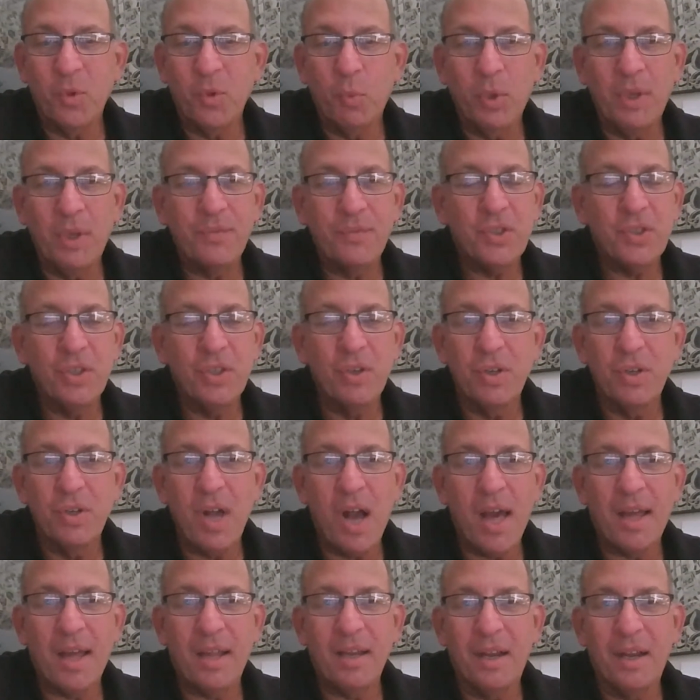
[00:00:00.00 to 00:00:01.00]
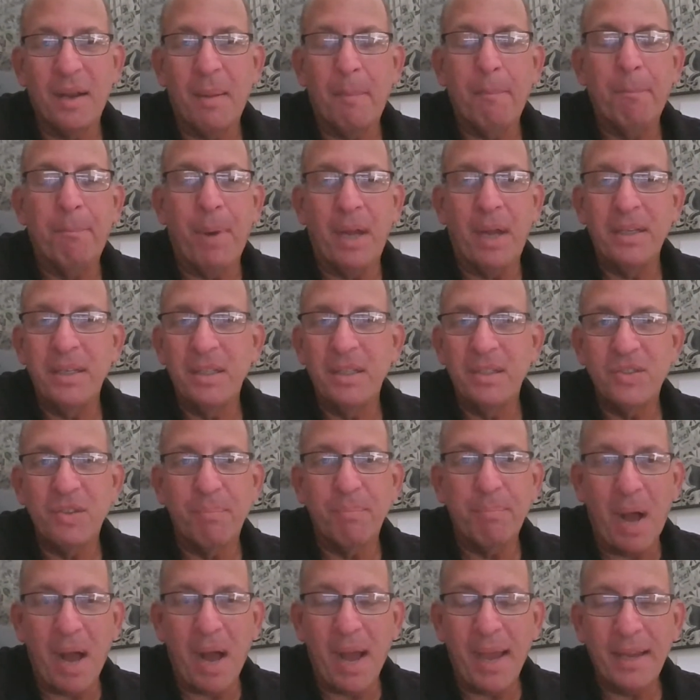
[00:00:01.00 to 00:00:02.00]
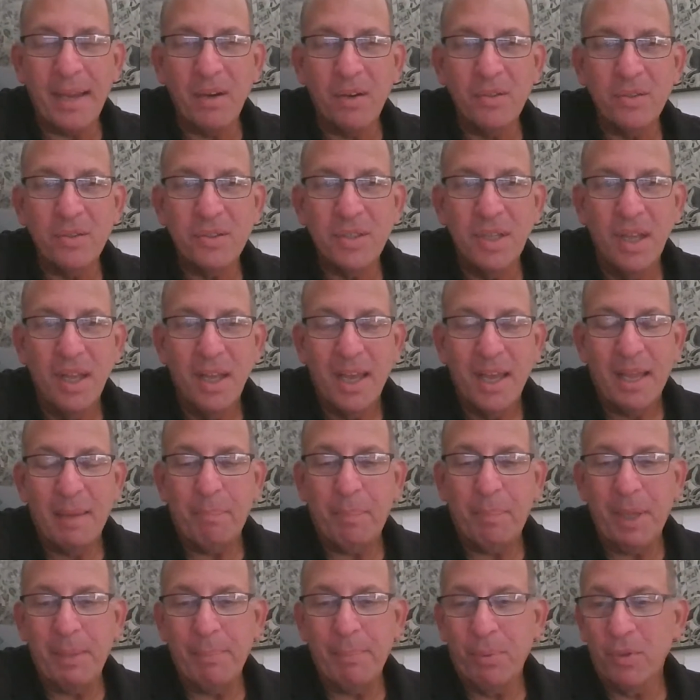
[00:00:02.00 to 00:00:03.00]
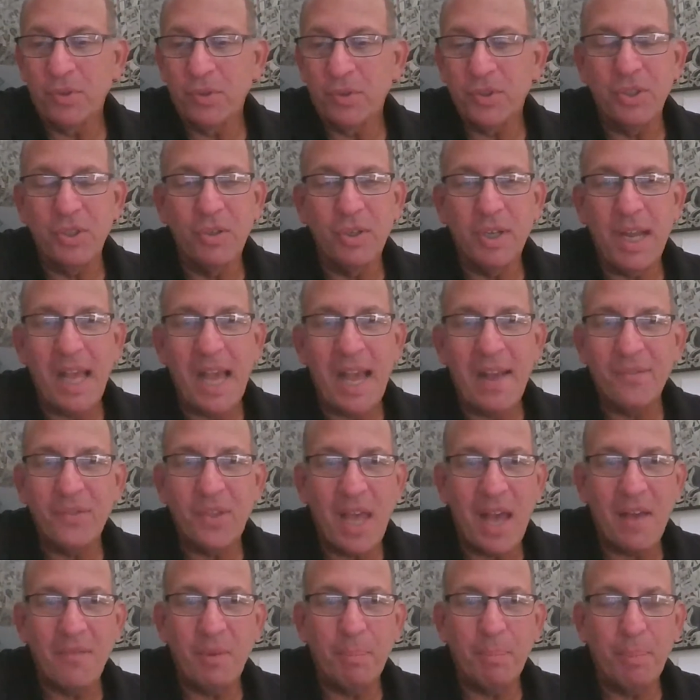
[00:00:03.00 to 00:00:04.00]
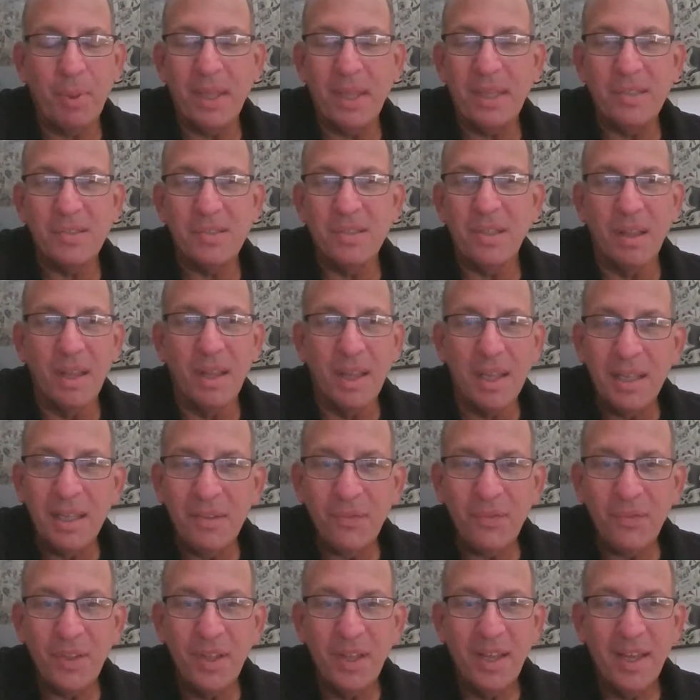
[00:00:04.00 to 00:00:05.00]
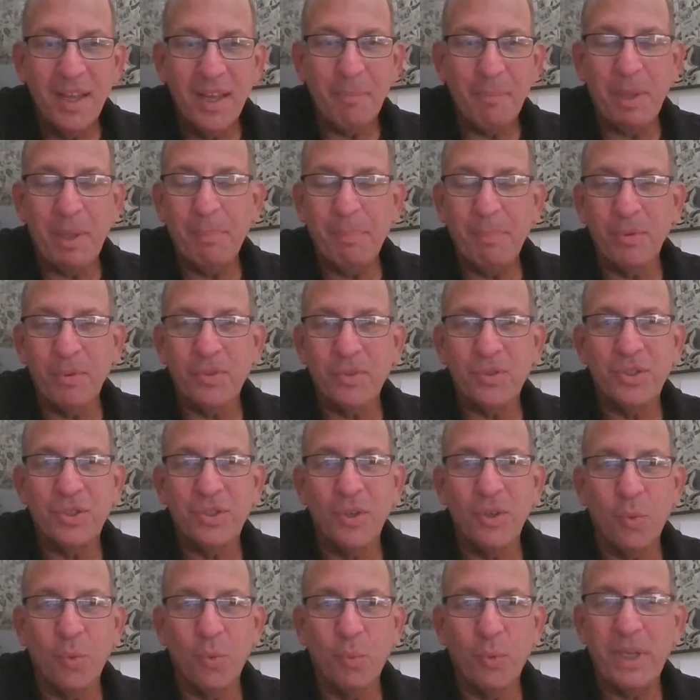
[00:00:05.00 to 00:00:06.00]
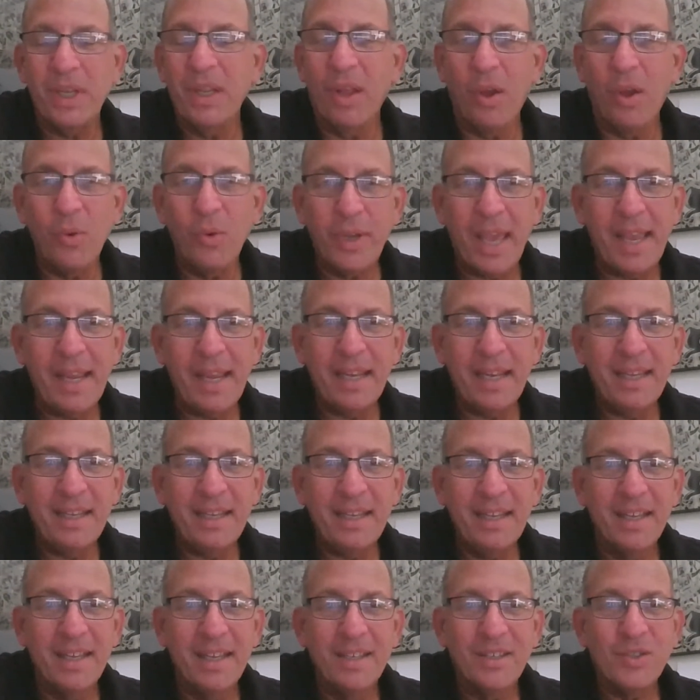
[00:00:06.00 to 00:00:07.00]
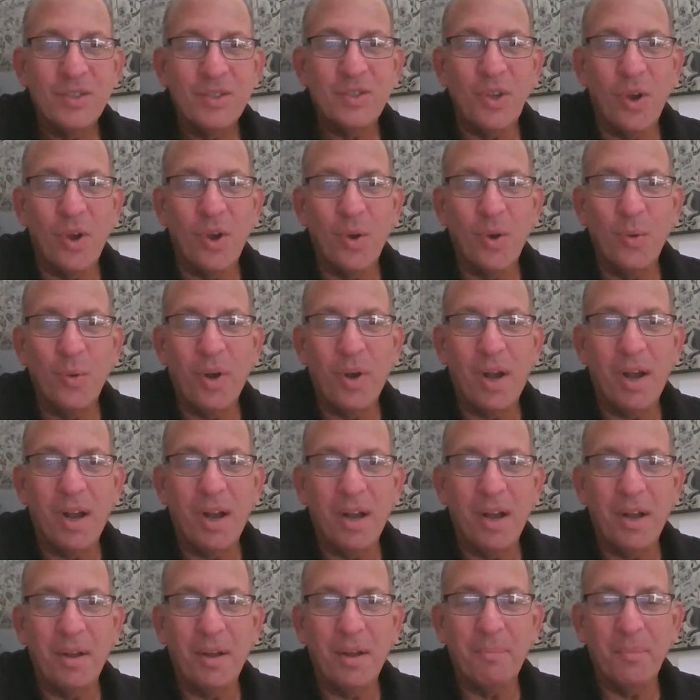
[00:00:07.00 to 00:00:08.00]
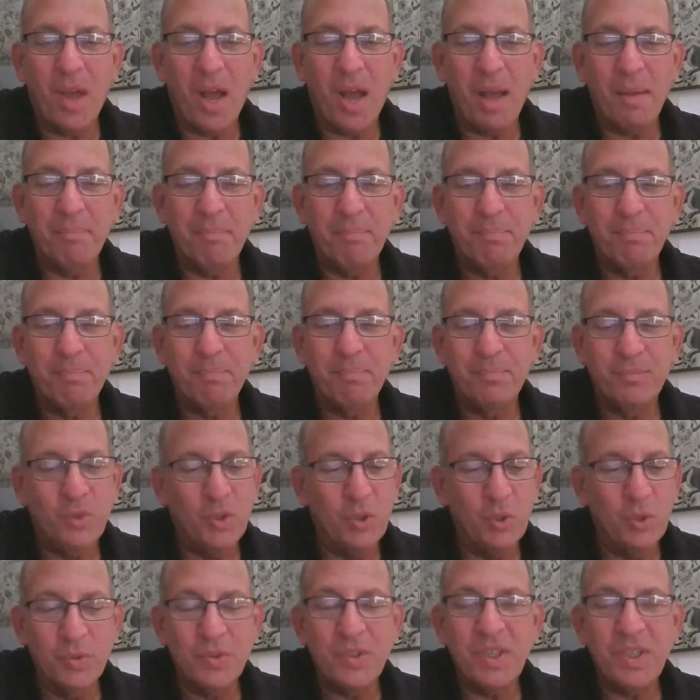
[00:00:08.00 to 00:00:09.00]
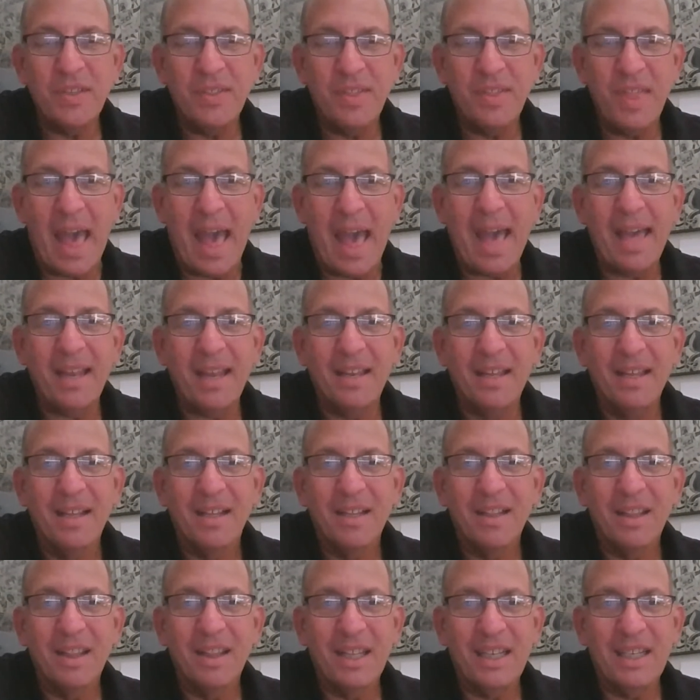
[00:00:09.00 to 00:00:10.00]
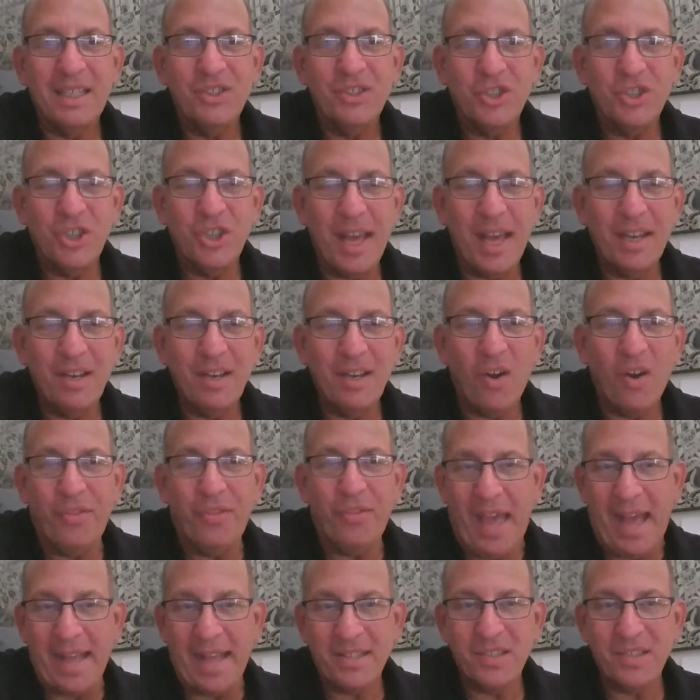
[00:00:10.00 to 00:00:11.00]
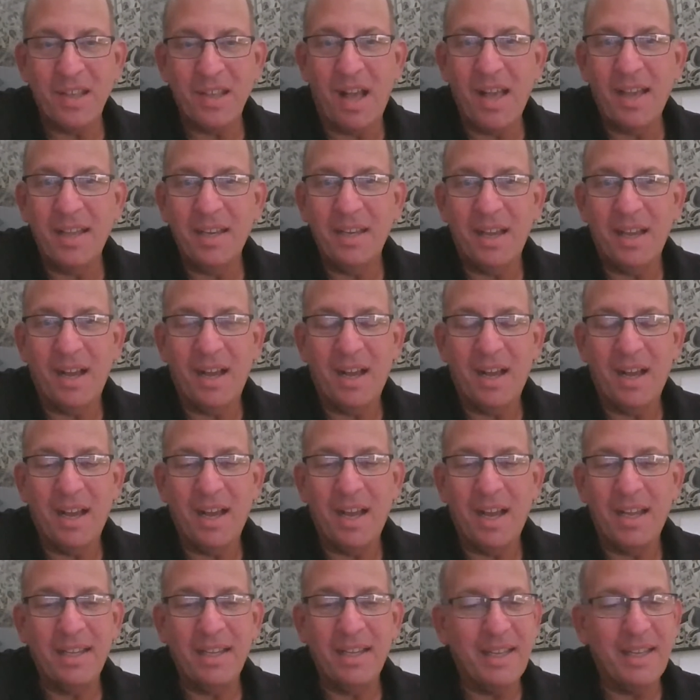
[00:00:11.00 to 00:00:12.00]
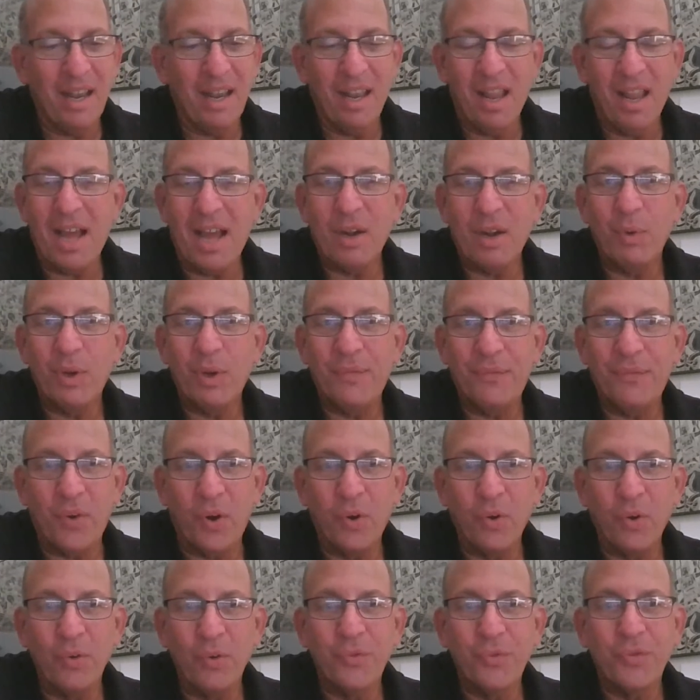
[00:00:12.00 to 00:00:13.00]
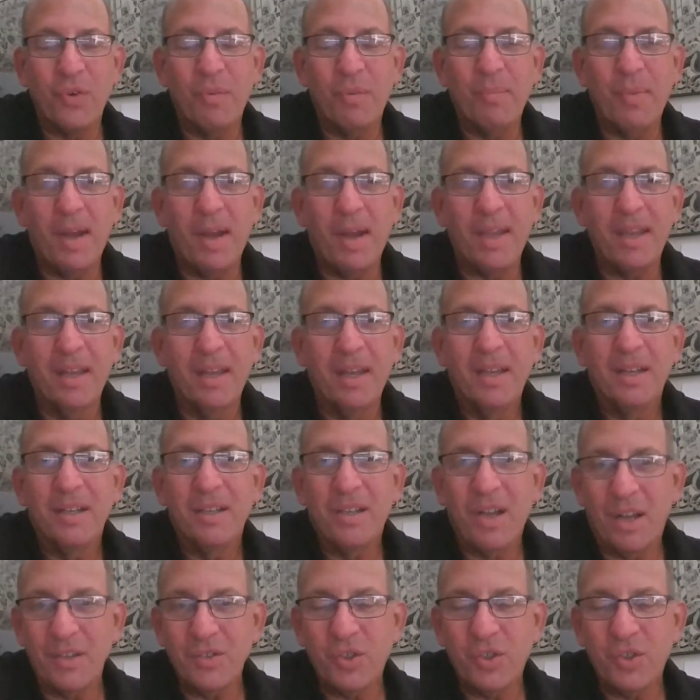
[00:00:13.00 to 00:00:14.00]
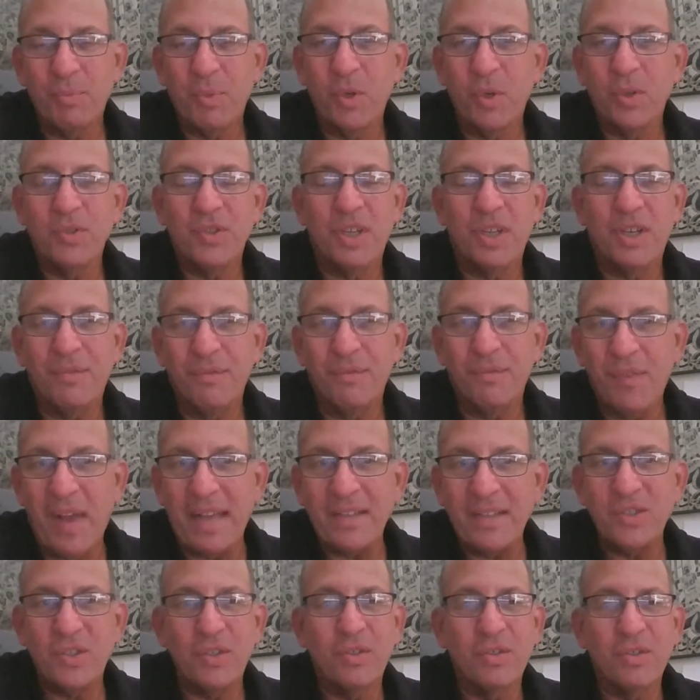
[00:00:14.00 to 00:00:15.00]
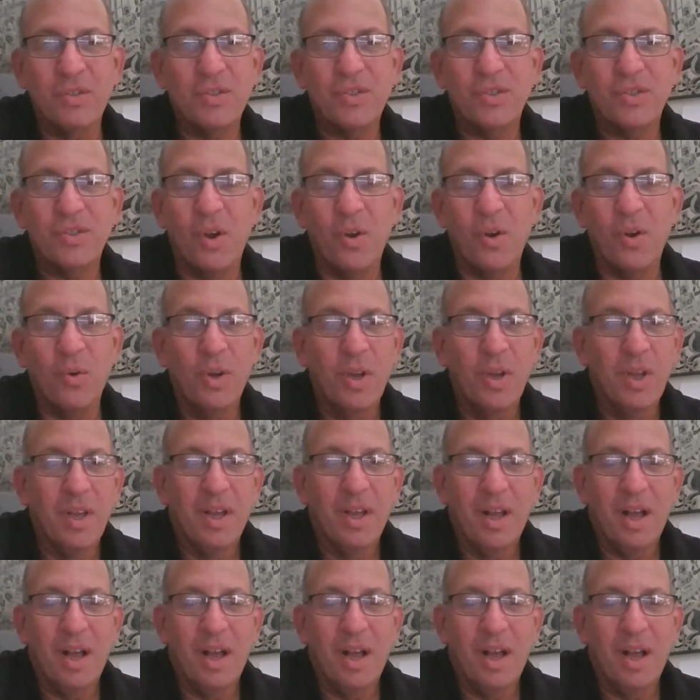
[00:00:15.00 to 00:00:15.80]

we've still got an abundance of buyers, and people are still going to have a place to live, and people are still relocating. So I'm using that lead gen on that side. Get a lot of referrals from my customers and investors. So